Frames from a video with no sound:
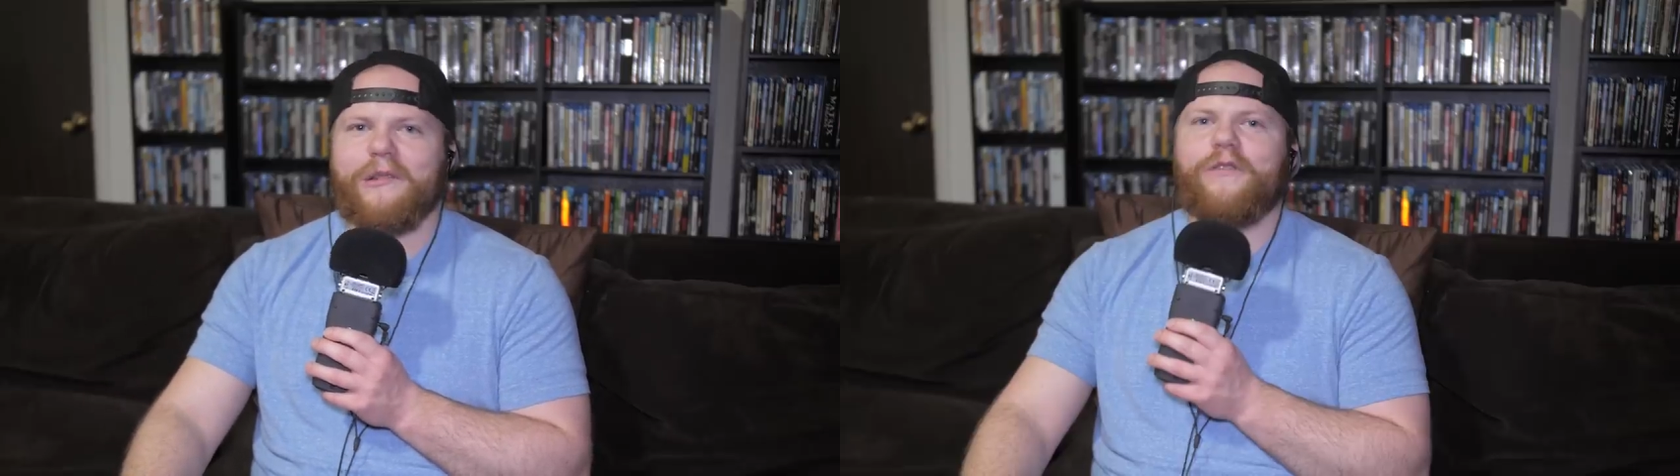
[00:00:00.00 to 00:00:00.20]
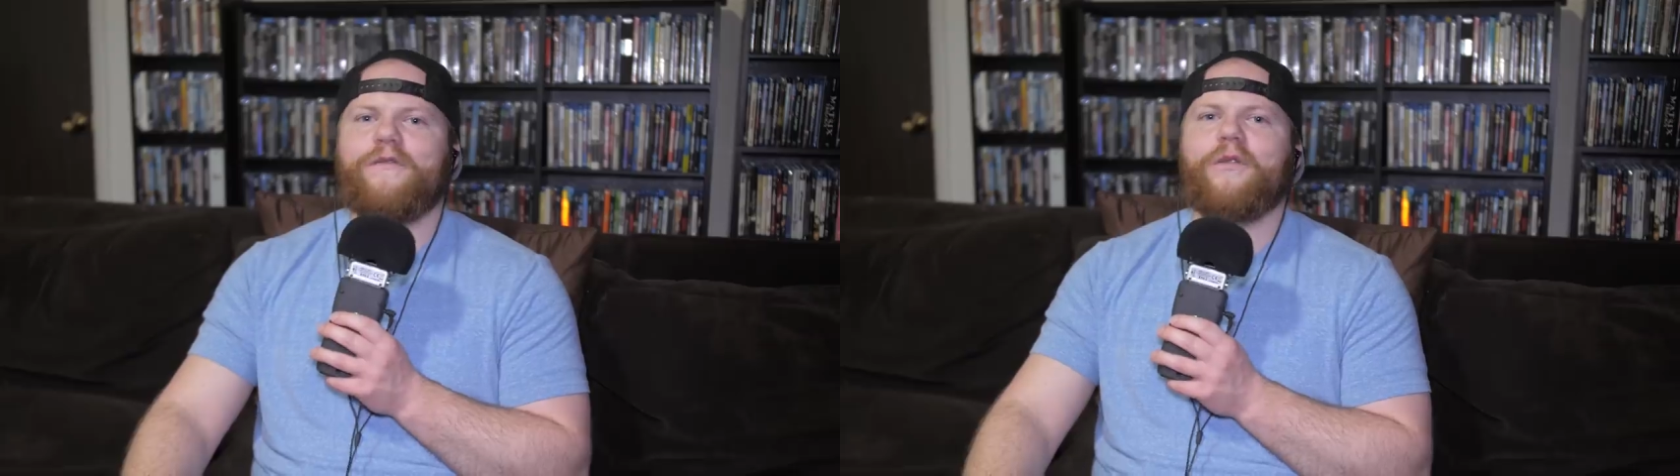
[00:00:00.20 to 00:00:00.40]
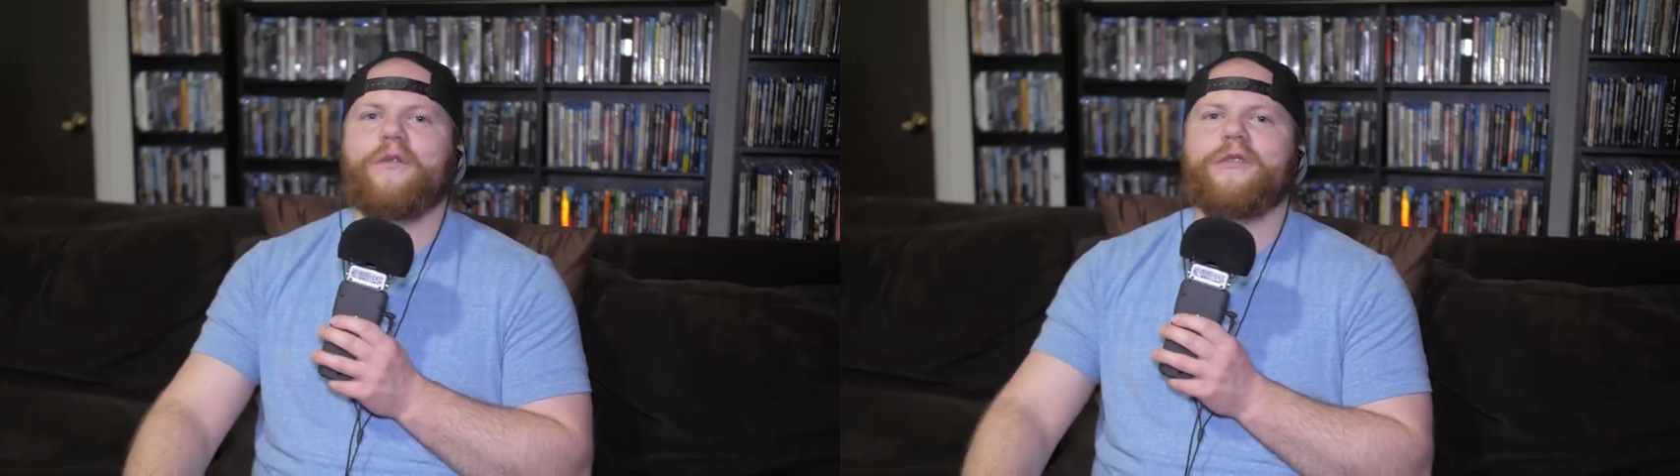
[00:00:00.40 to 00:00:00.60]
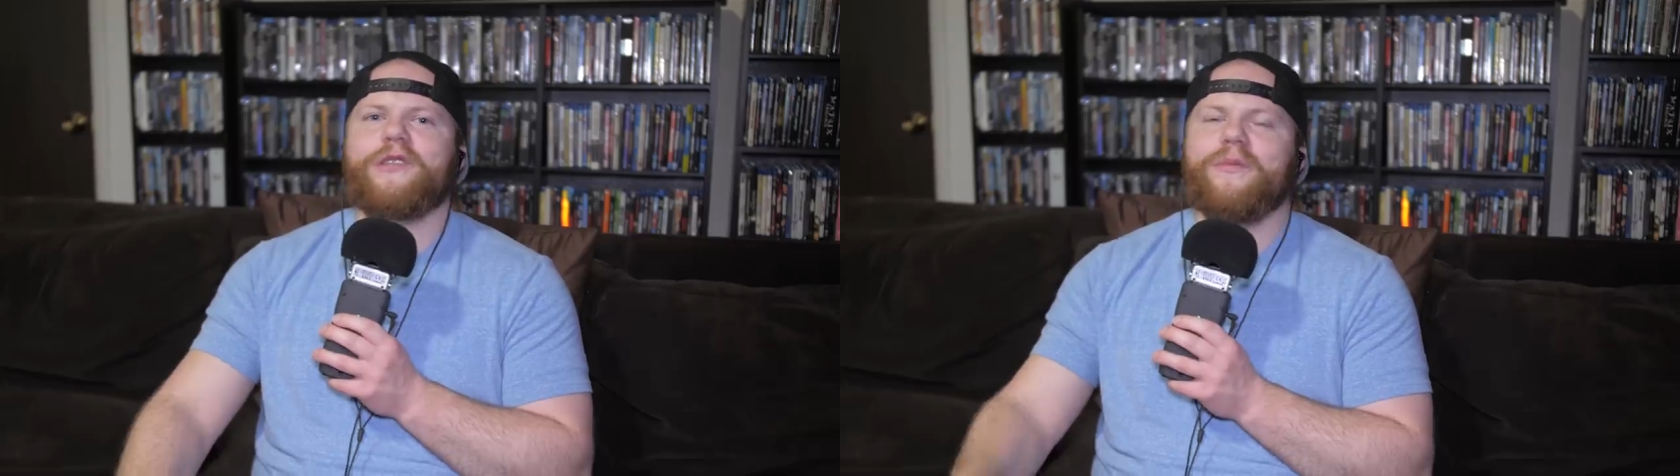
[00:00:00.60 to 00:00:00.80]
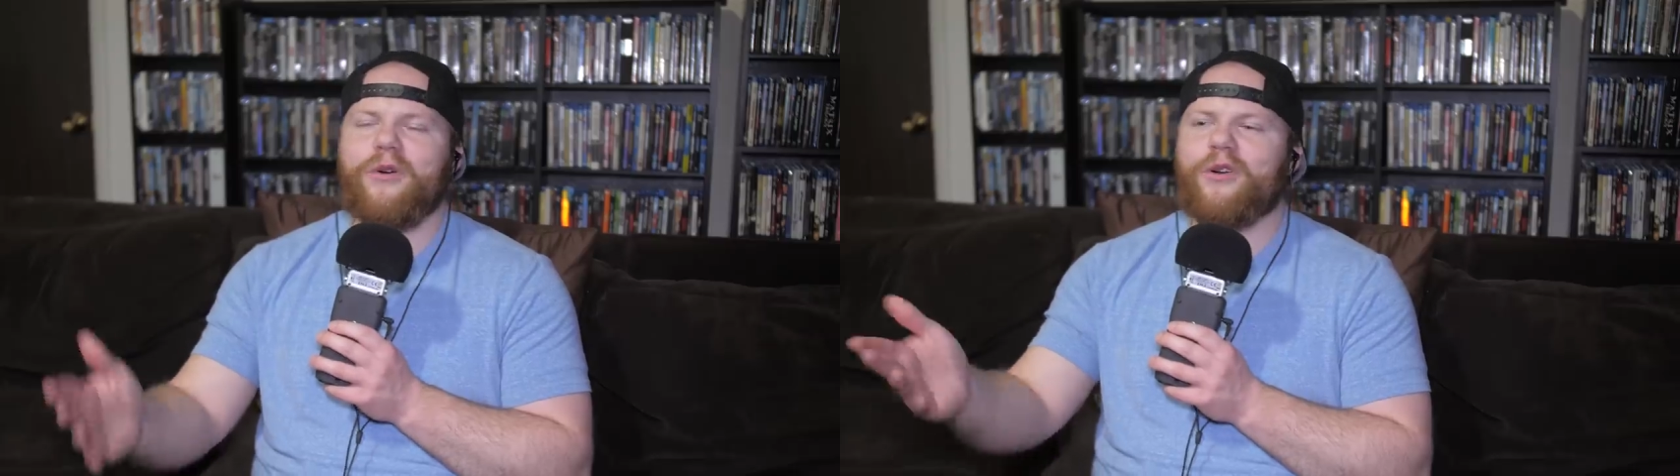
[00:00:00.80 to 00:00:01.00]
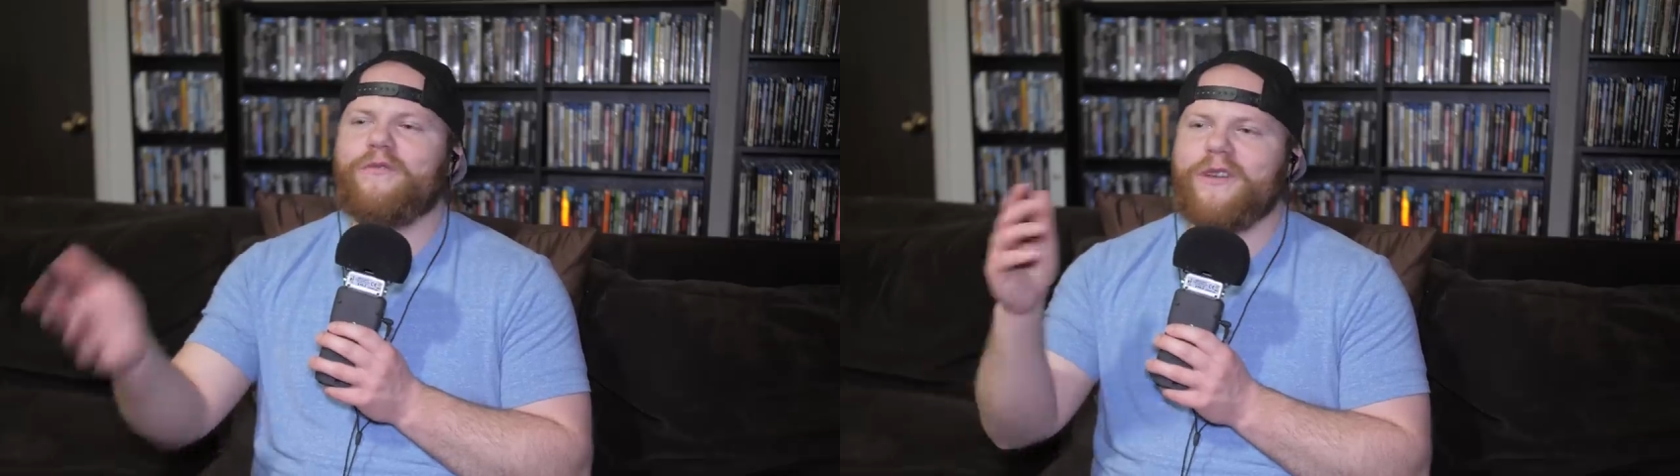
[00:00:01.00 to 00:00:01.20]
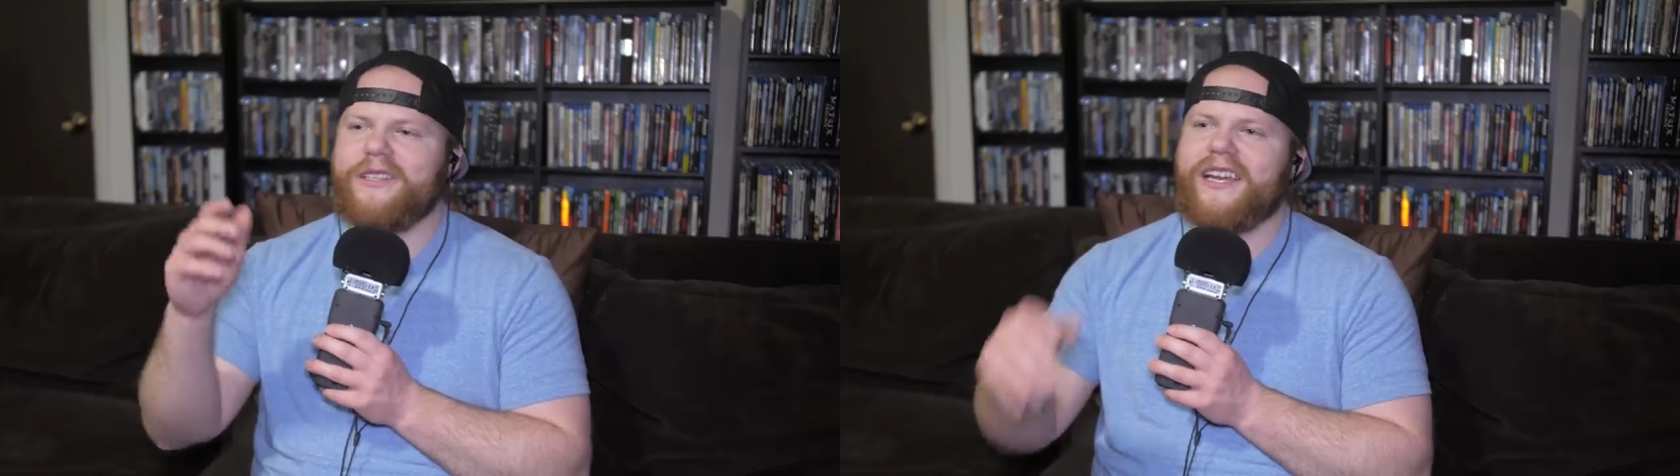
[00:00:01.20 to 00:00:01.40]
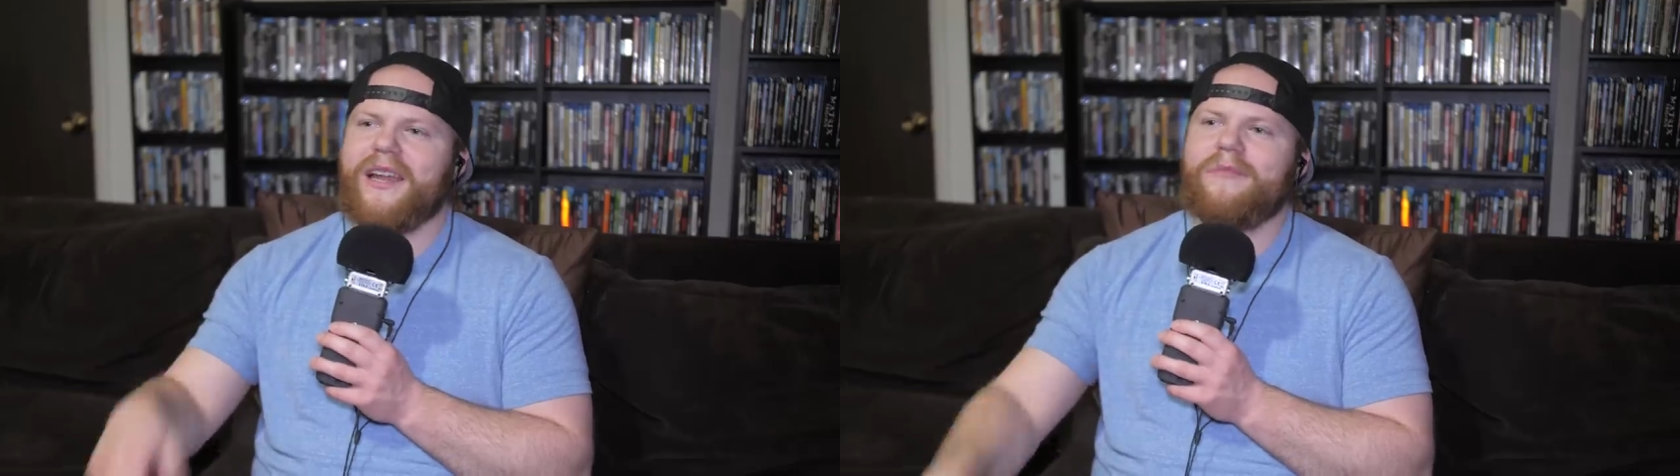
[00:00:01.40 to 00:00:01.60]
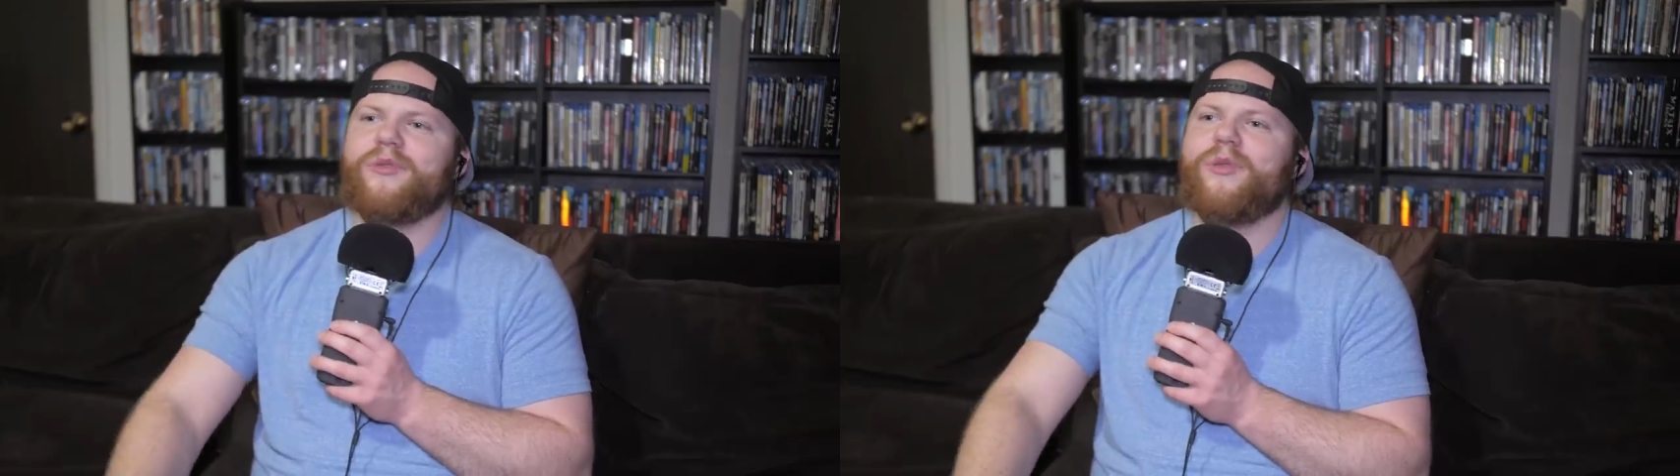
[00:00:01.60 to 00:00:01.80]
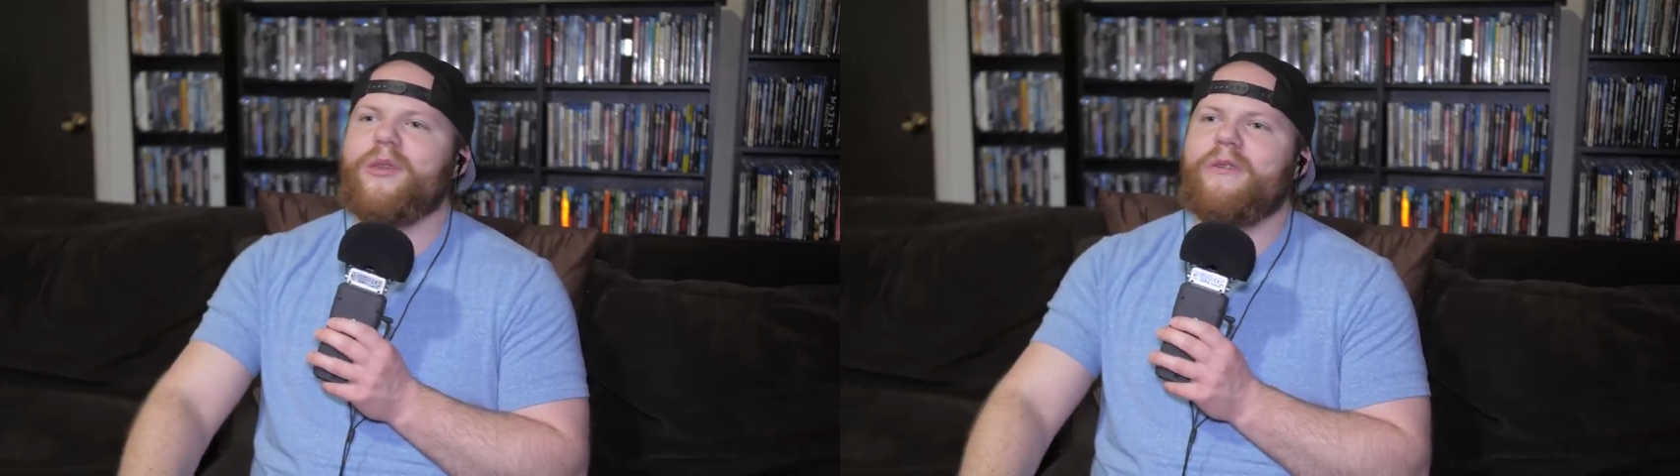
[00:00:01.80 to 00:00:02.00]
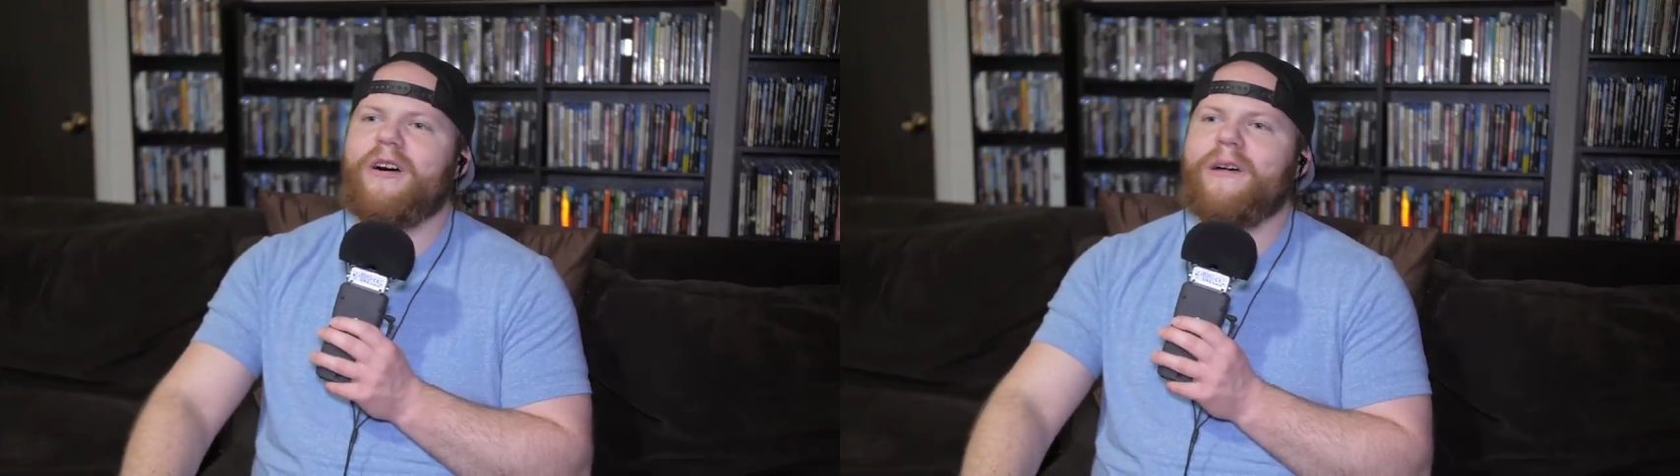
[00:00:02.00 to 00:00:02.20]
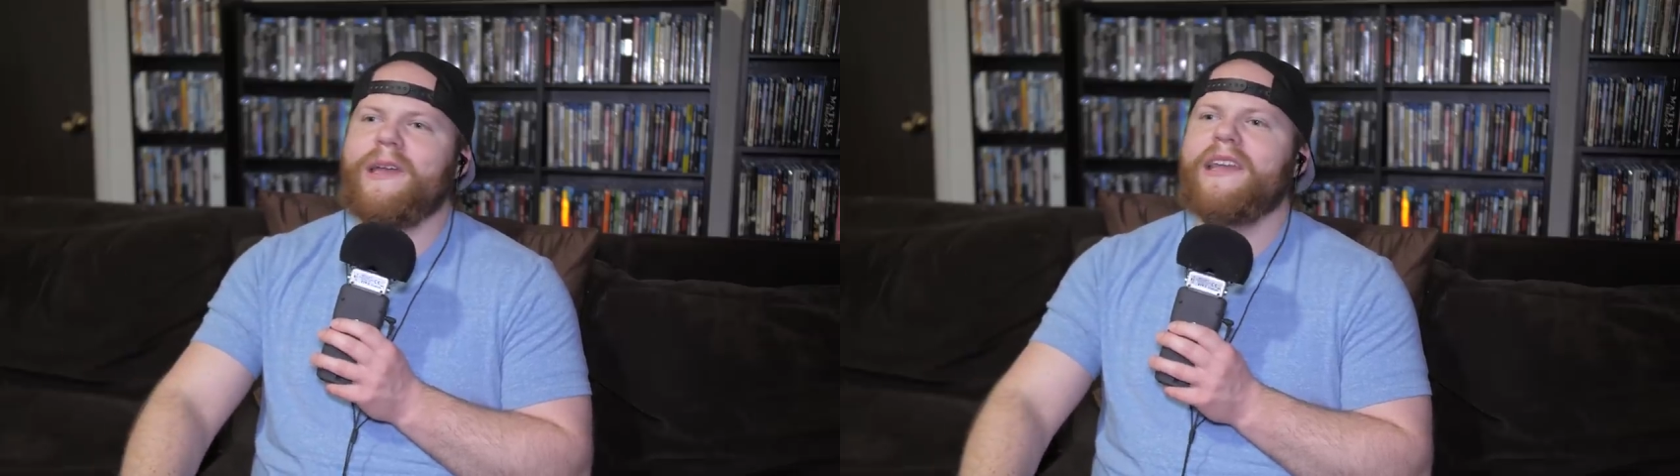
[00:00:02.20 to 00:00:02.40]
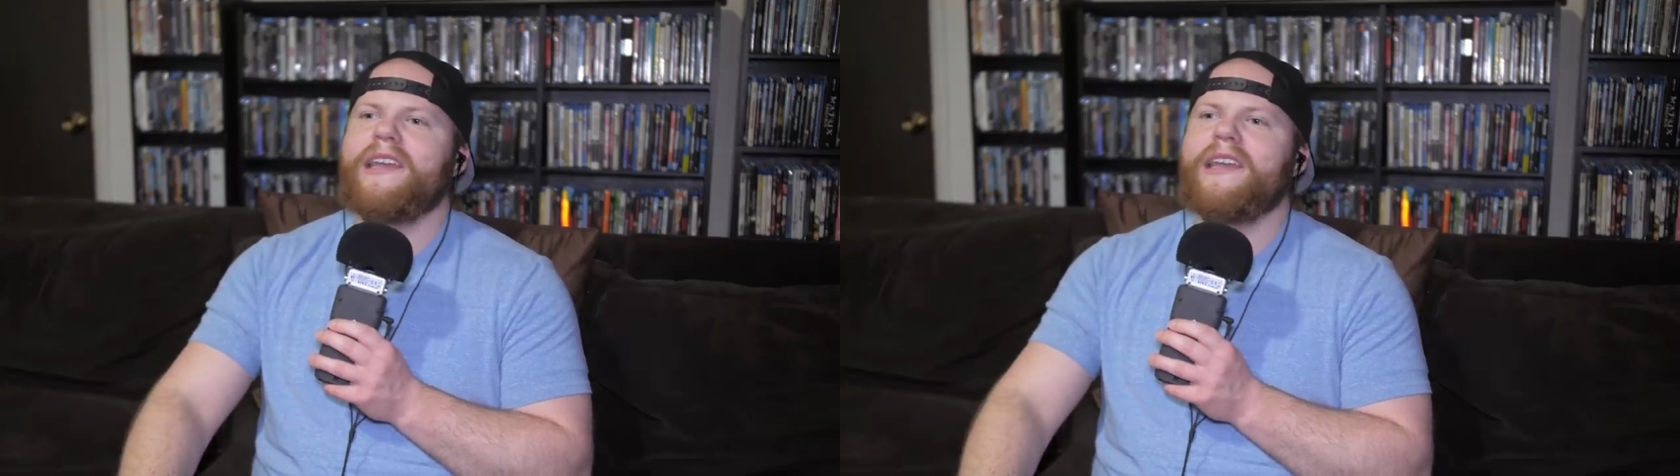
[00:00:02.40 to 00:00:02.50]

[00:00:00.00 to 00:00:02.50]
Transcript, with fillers: Look forward to more fun times with you all